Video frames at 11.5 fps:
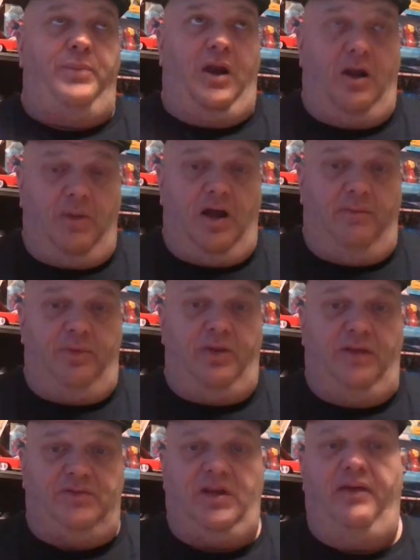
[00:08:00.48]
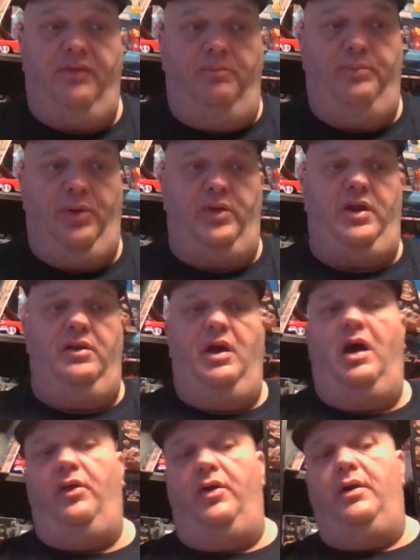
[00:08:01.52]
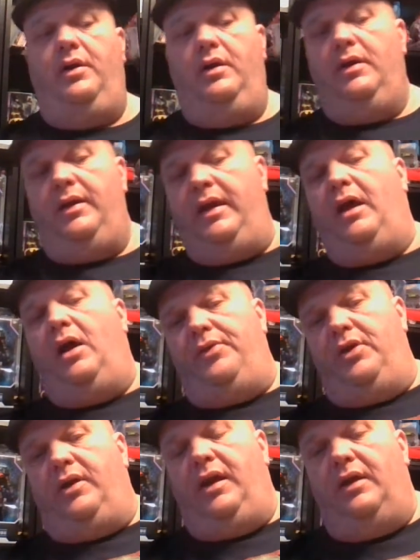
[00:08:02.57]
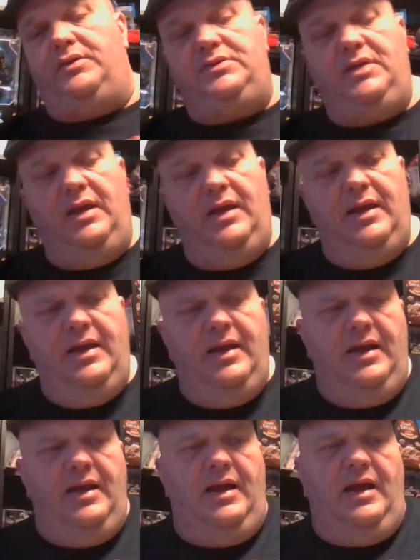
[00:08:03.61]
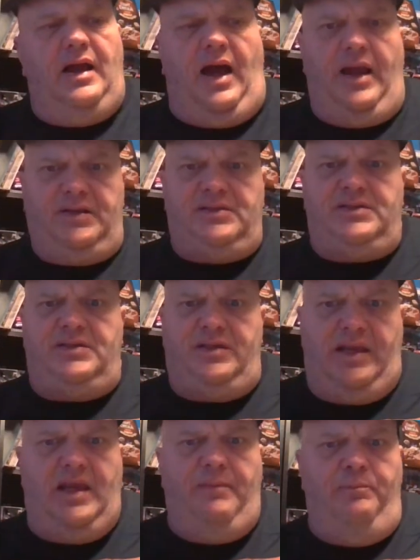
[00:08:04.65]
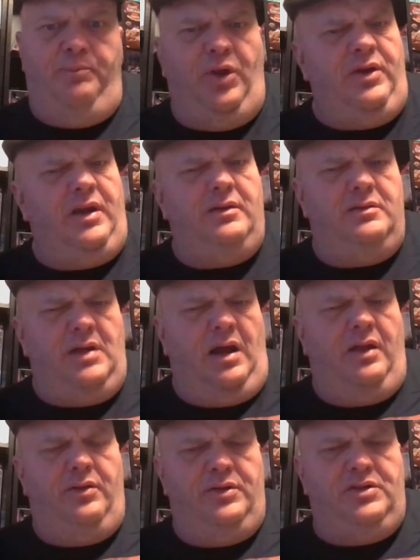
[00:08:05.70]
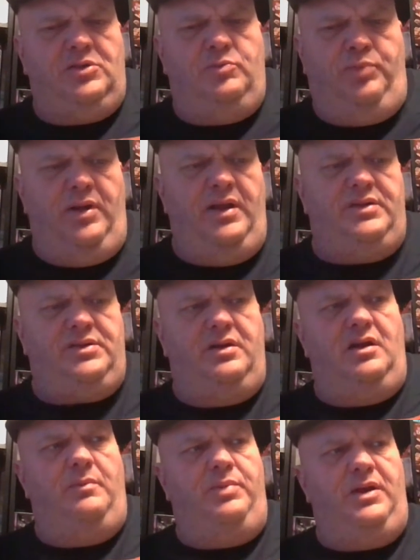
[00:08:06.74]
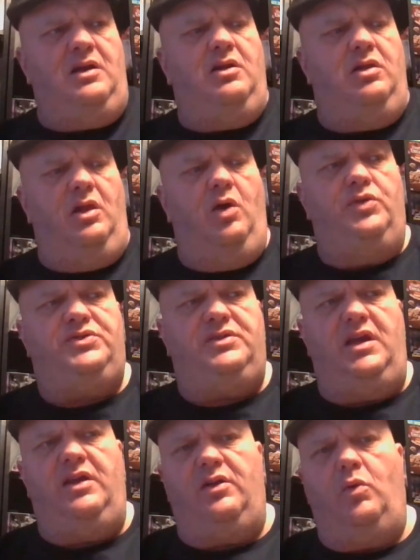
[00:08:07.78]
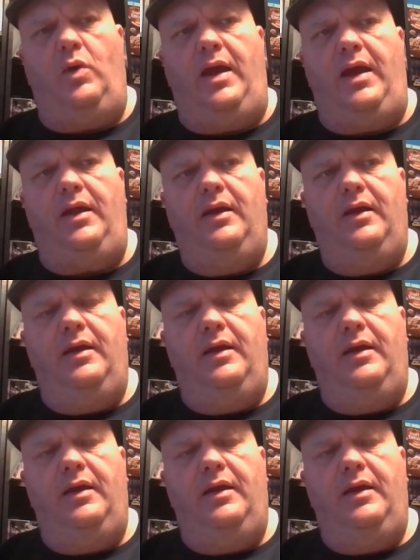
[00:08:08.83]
Paramount believes they have a billion dollar hit on their hands. I see a billion dollars, but it's going to be close either way.